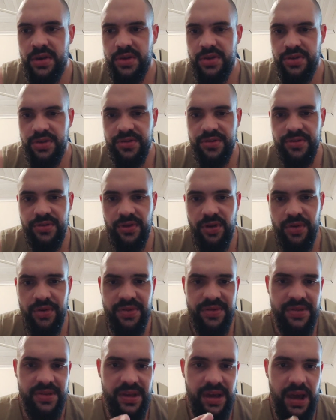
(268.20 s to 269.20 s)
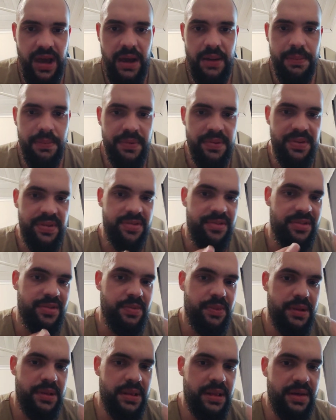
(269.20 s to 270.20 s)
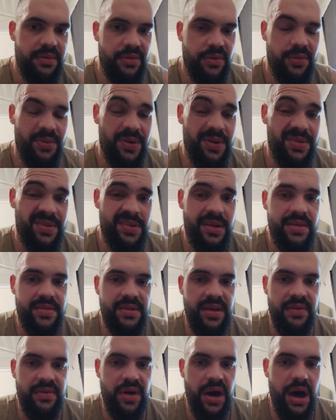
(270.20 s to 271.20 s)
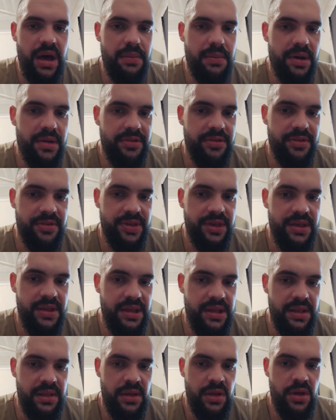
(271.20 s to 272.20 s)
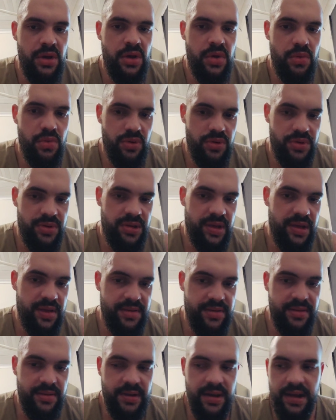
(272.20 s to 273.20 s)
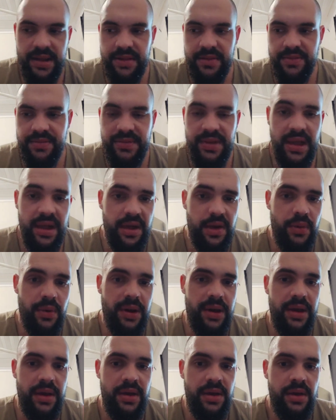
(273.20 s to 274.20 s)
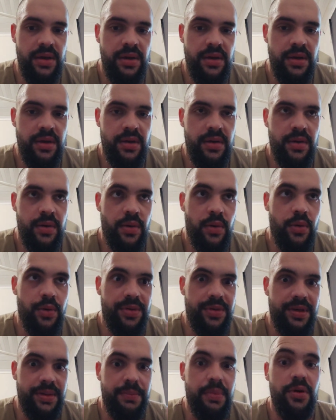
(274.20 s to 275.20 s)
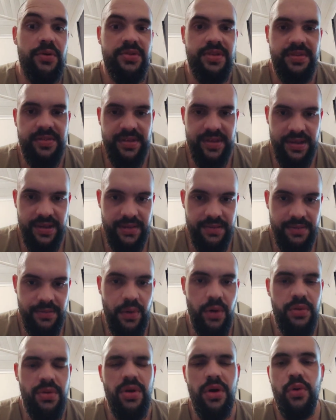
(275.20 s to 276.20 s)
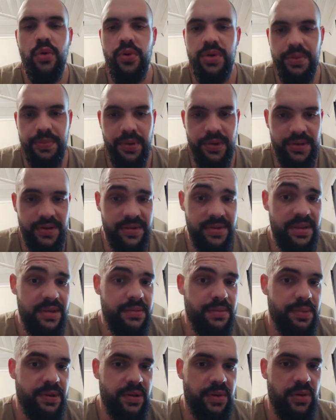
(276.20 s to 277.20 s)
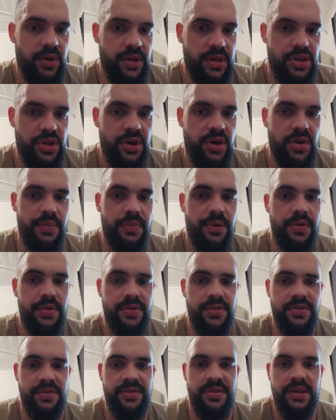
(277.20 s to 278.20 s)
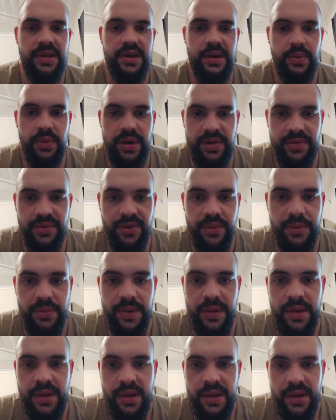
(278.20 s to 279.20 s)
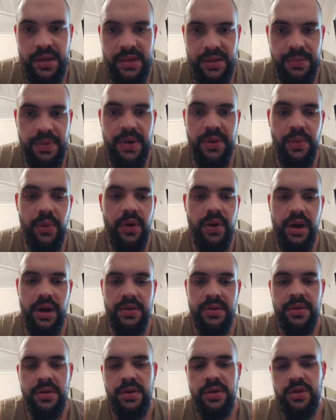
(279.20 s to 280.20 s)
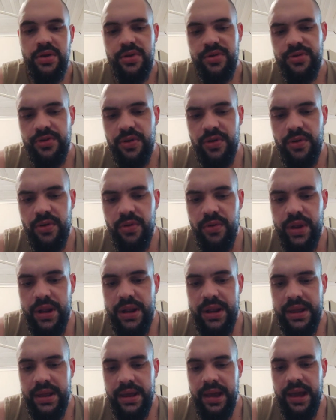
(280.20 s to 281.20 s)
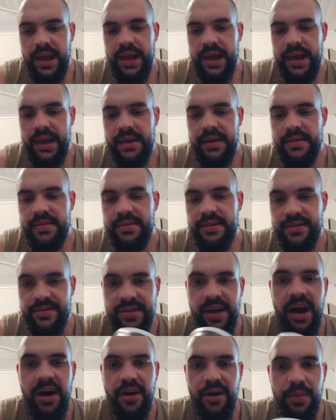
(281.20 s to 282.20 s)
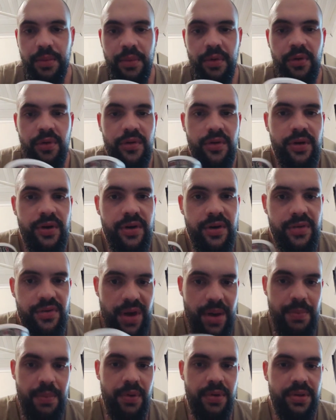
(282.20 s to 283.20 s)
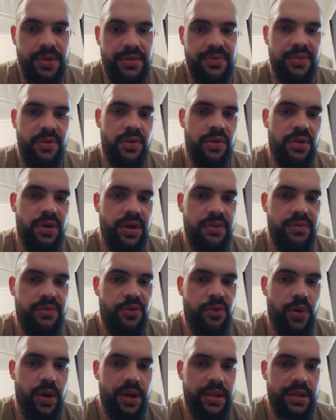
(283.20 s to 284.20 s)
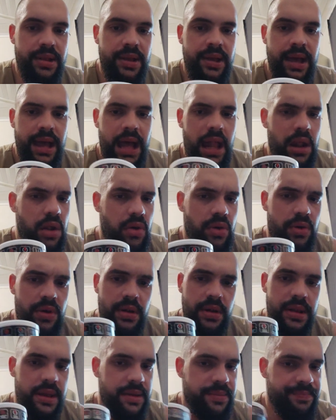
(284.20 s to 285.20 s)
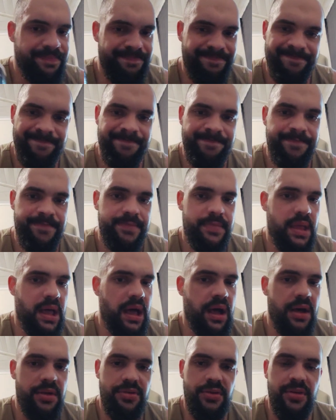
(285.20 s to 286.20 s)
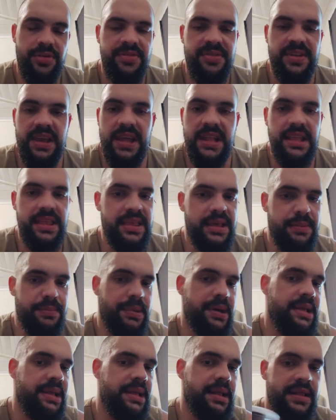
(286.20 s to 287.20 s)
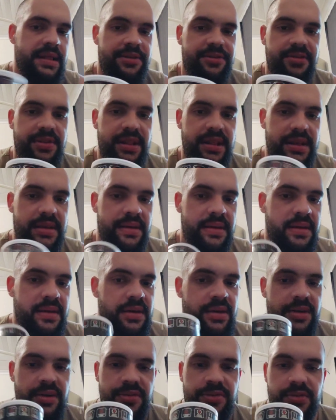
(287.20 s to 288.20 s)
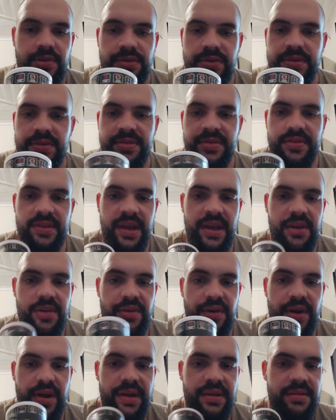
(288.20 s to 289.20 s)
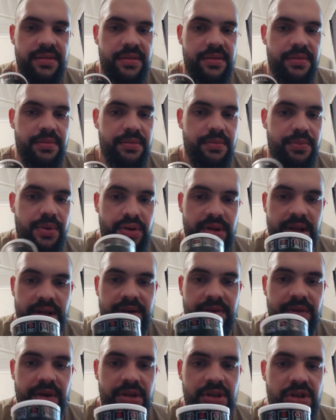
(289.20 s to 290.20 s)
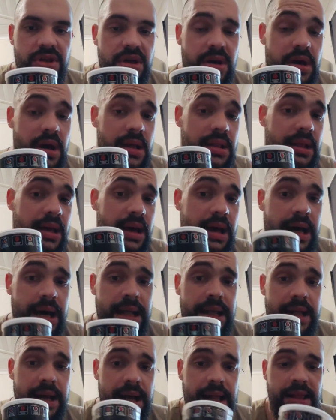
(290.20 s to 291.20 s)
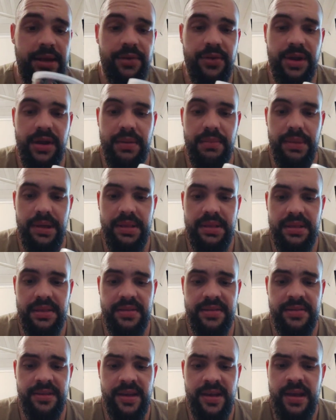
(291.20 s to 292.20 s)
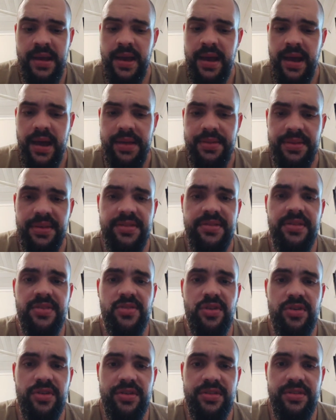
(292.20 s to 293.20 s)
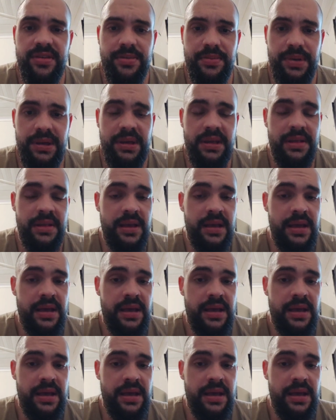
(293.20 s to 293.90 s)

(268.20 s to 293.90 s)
just to obviously up the stimulant level, because it does have high amounts of theanine, which does kind of take away all the potency, well not all the potency, but quite a chunk of potency away from the pre-workout. So really a desirable fat burner if you're looking for one, and locally I don't see anything better literally. So this is a great product right here, and I highly recommend this. And this has honestly been